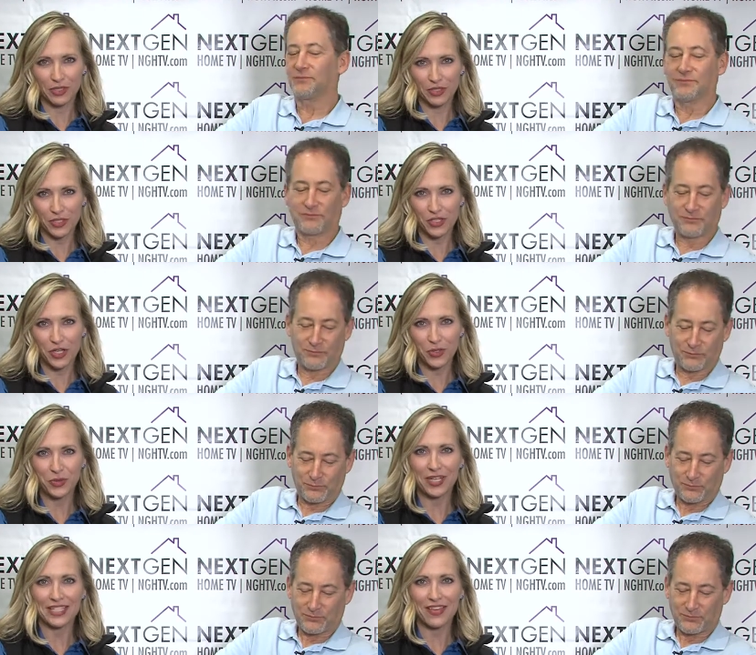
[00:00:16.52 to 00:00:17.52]
Speaker 1: Builders Show
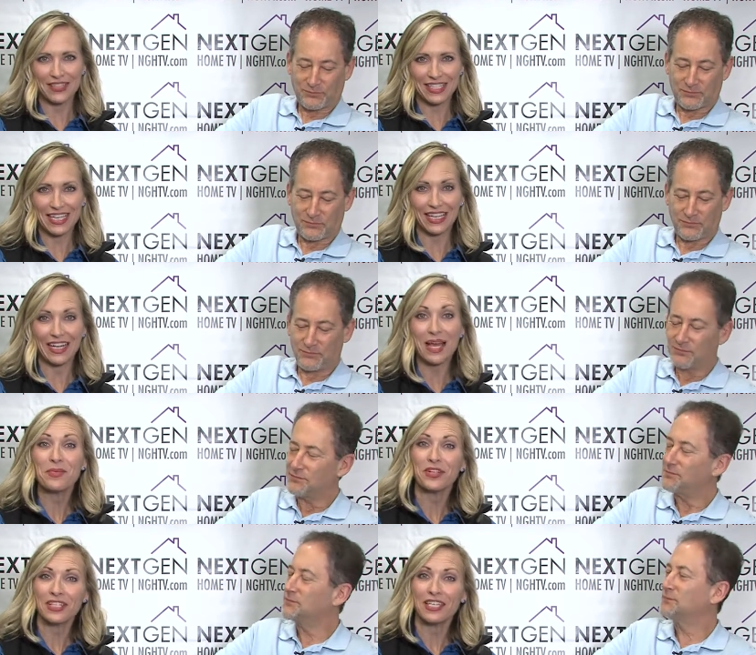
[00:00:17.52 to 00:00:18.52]
2017.
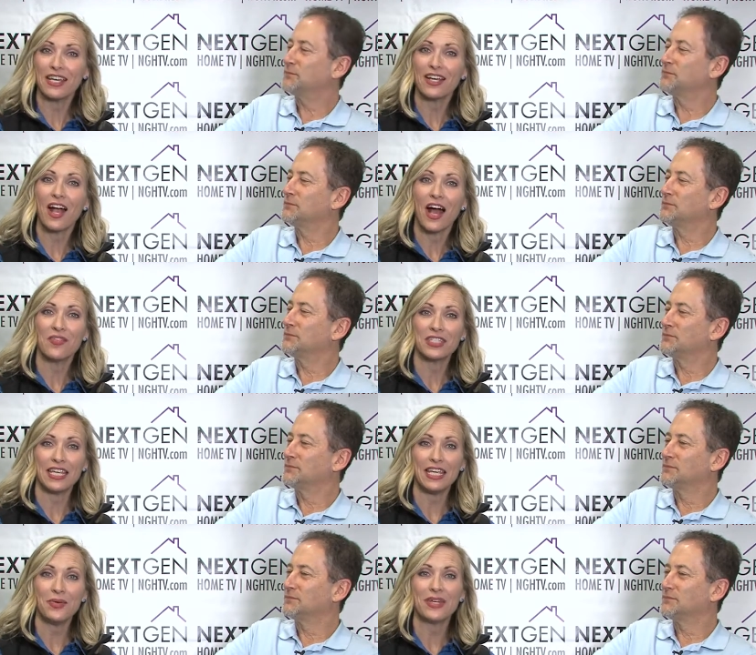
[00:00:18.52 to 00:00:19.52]
I'm Krista
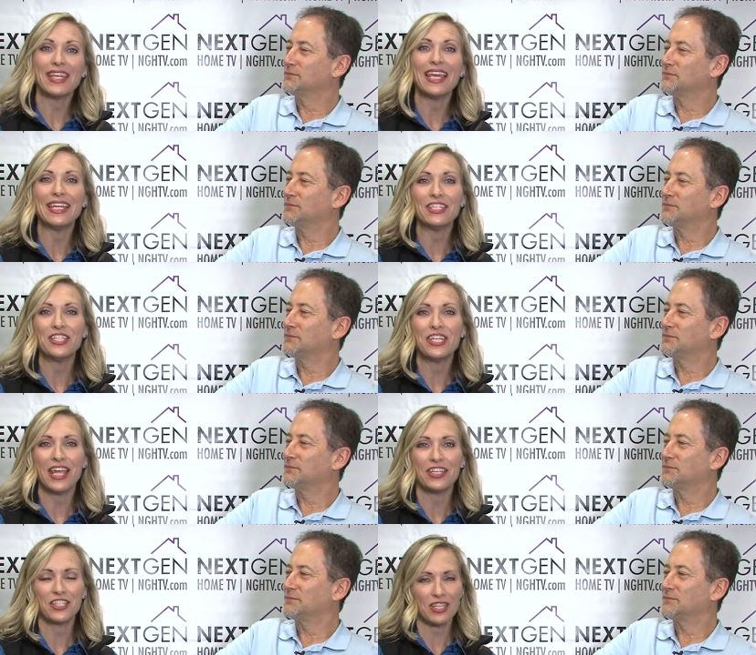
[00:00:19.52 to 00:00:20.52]
Inakovsky with
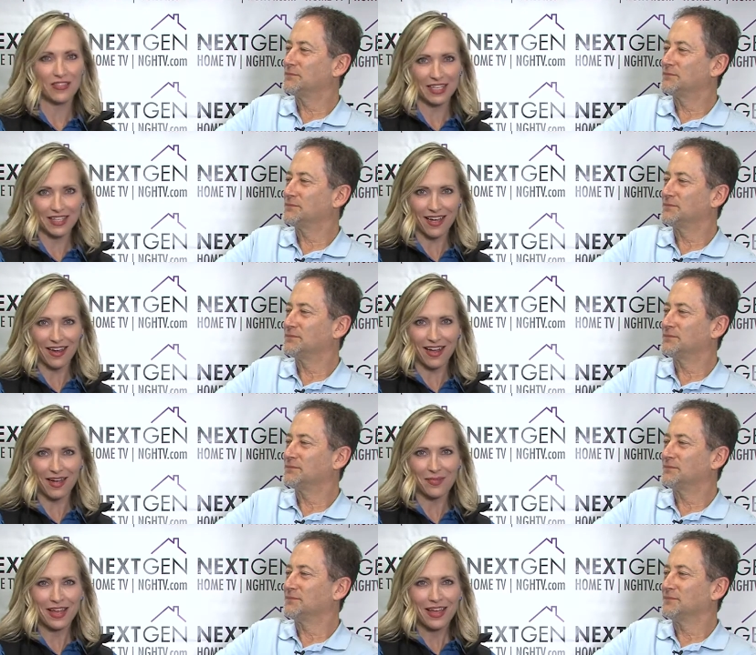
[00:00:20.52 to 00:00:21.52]

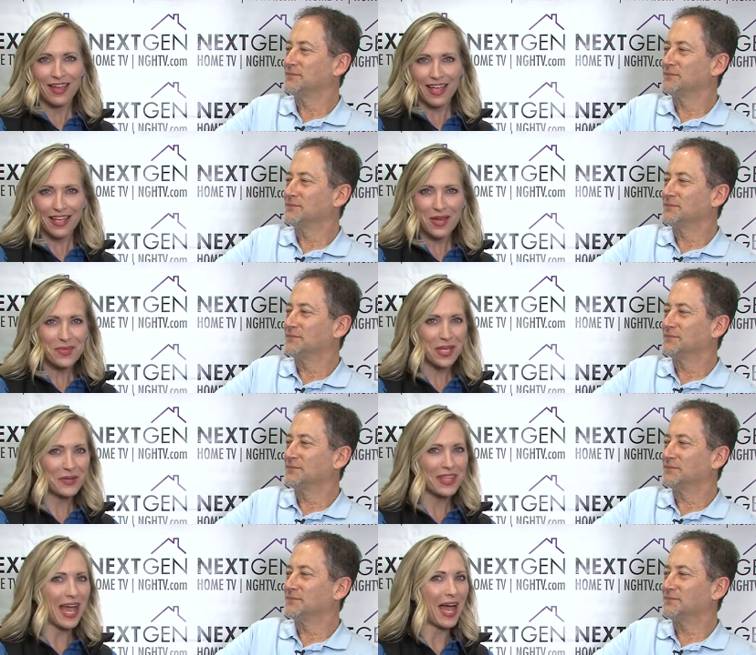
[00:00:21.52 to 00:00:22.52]
NGHTV.com, and I'm
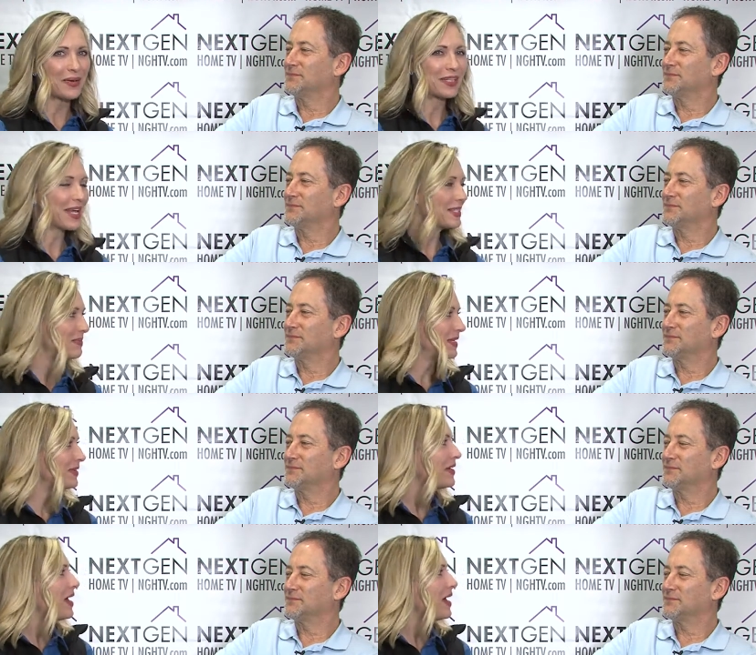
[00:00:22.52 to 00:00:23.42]
here with Howard Espin.